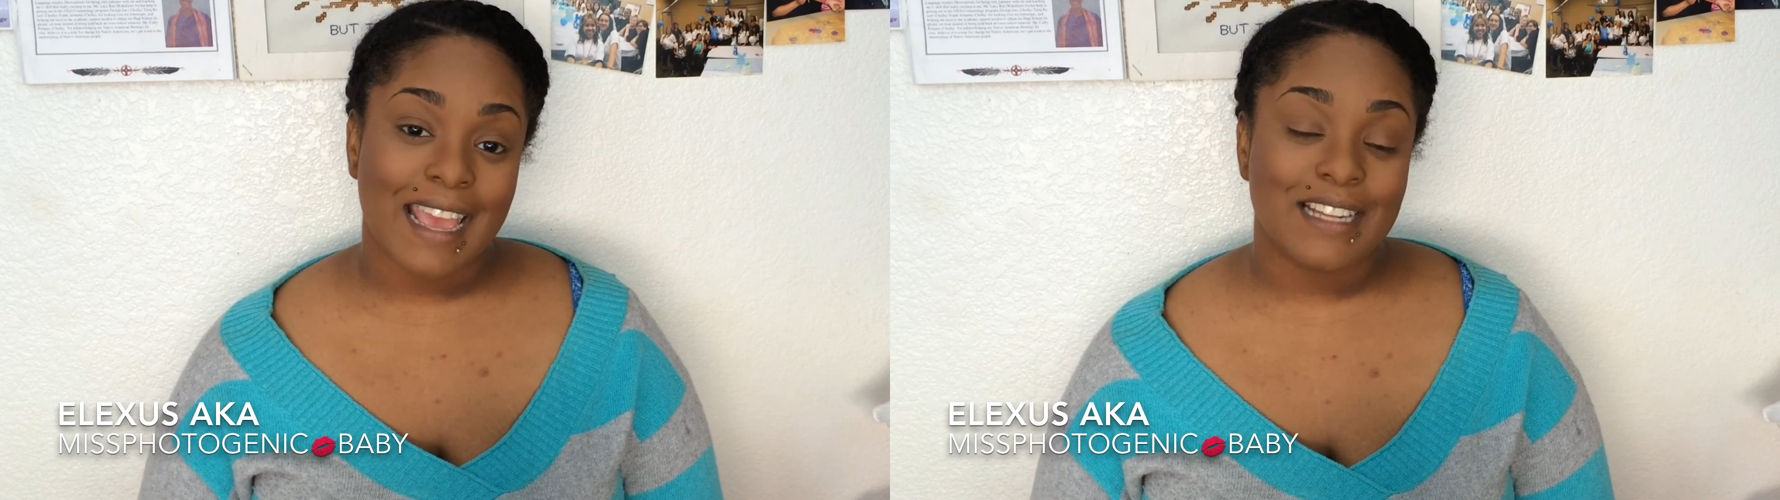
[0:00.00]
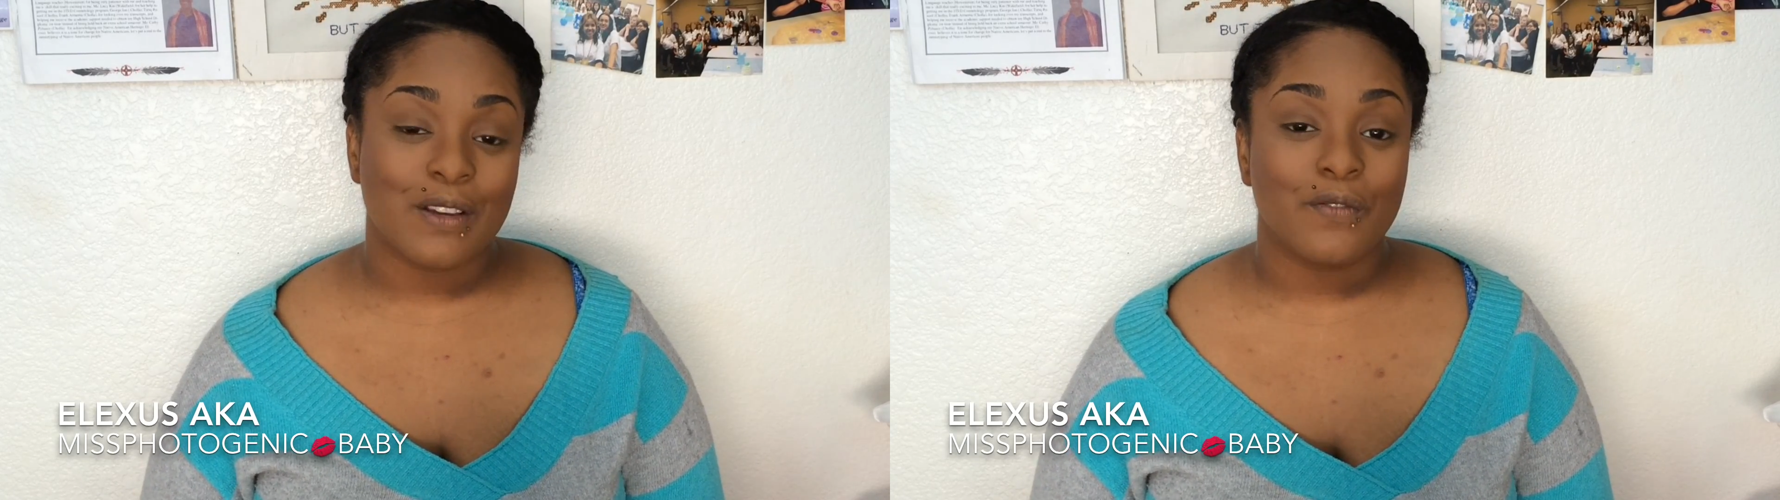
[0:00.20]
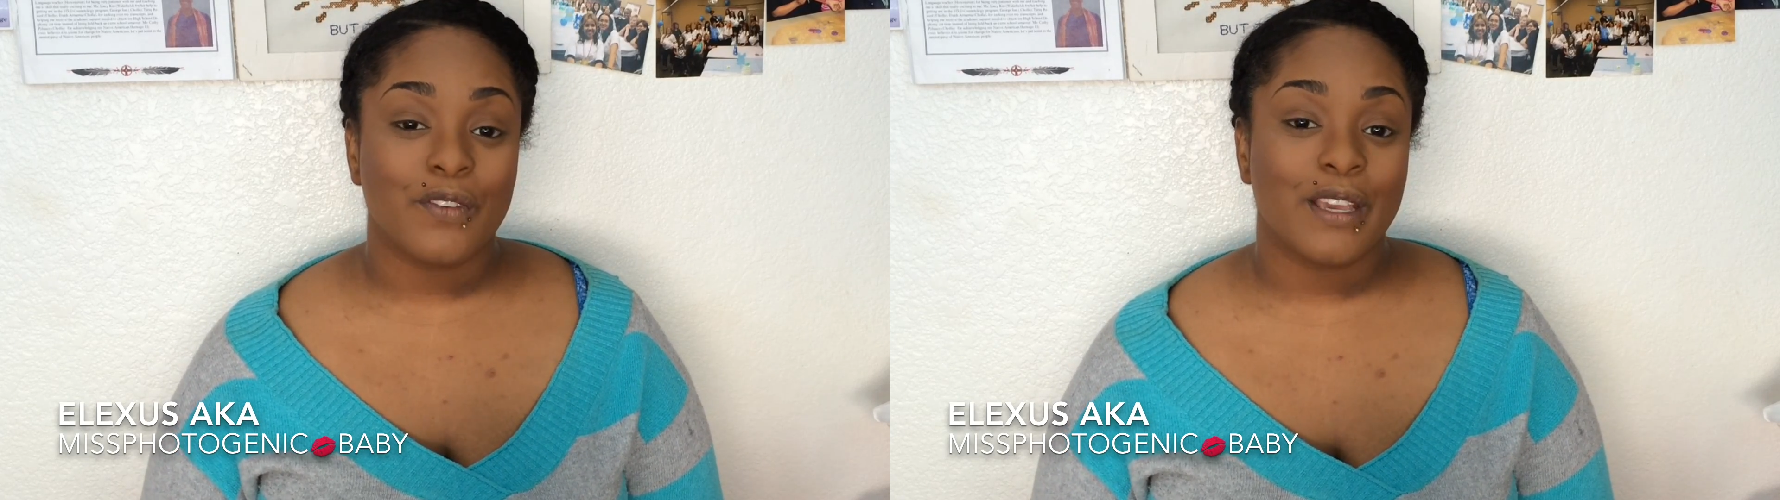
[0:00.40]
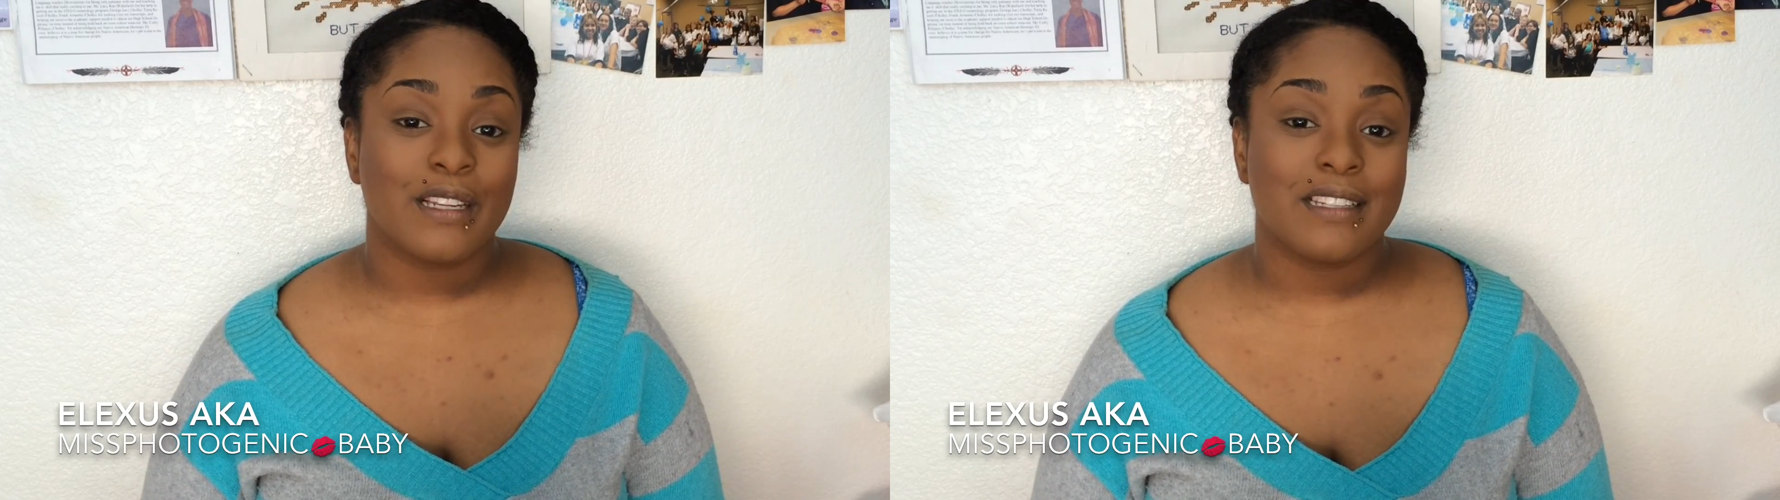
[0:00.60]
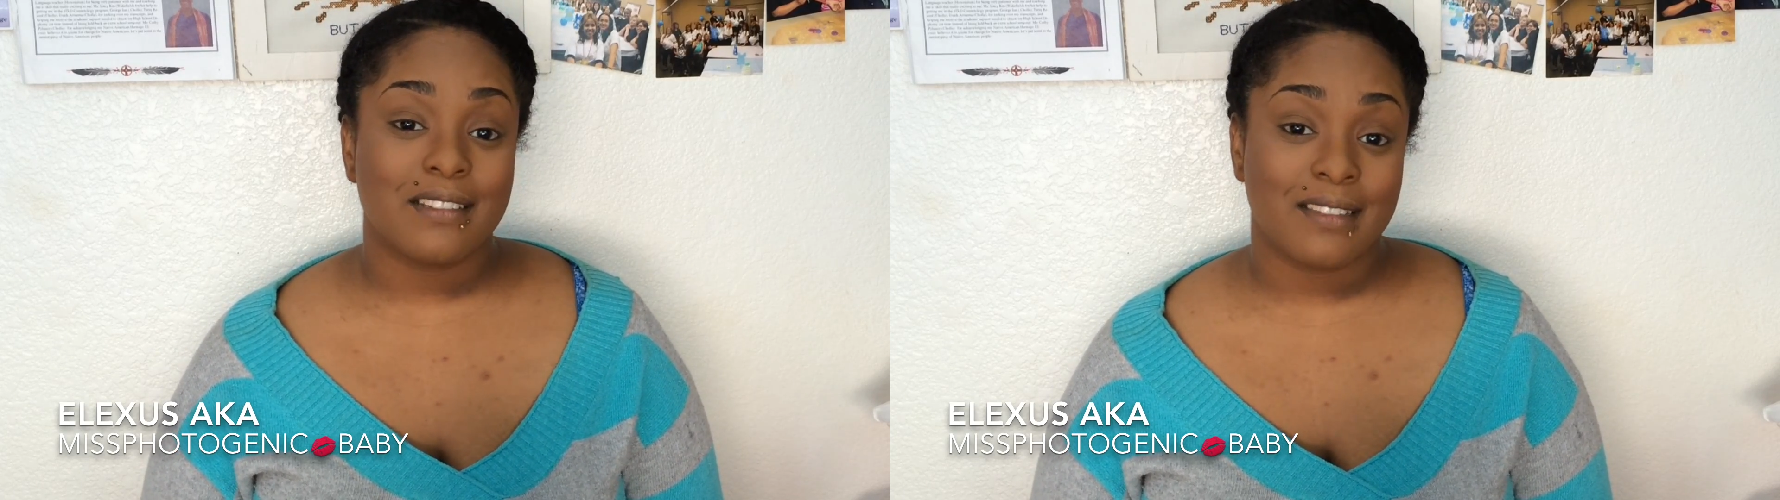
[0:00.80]
and don't
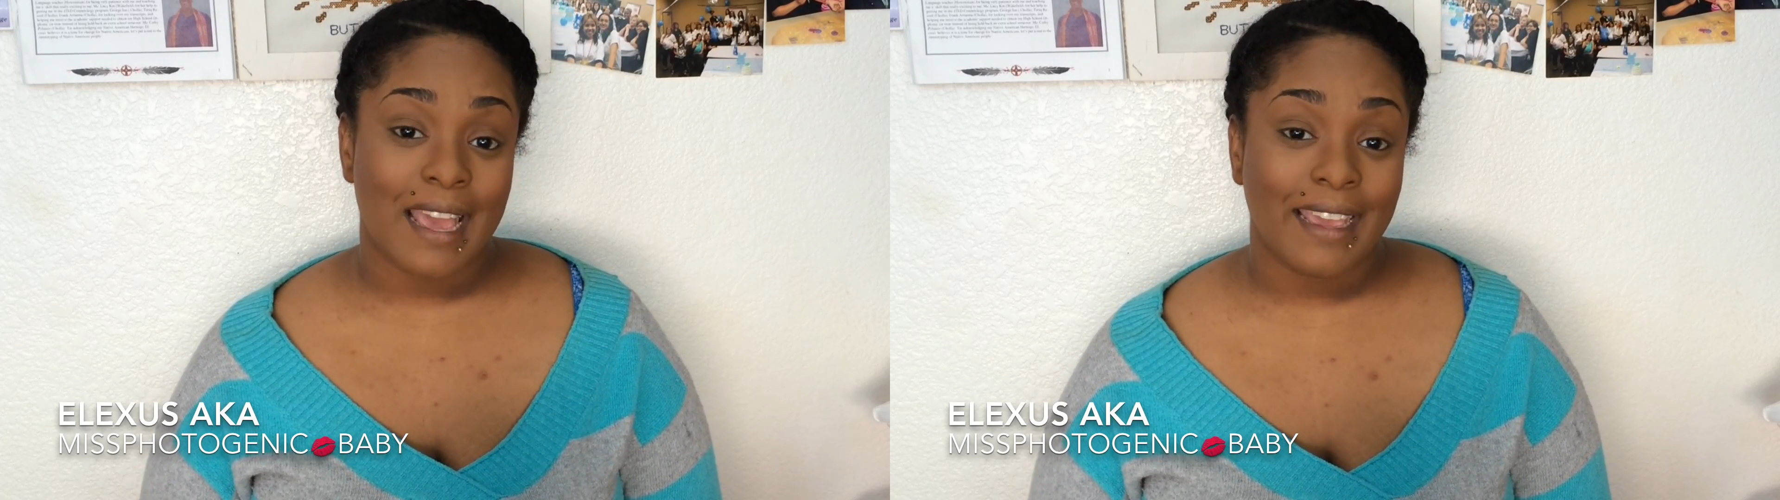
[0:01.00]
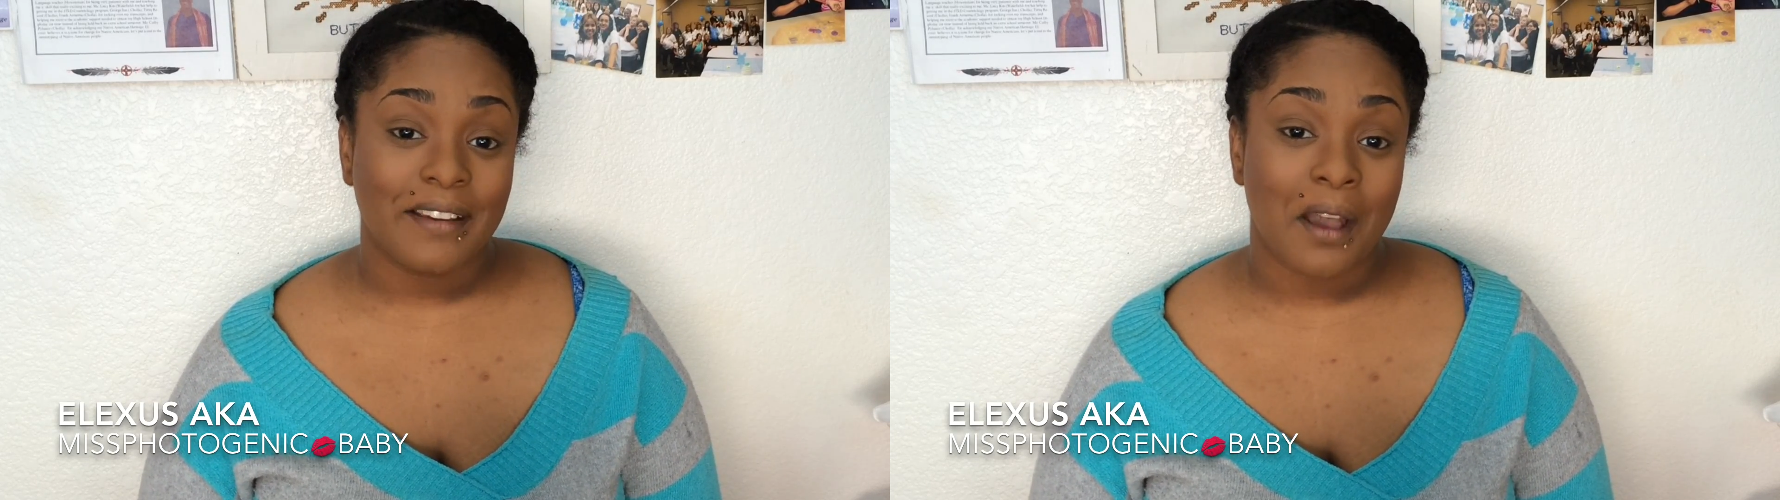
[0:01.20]
forget to like,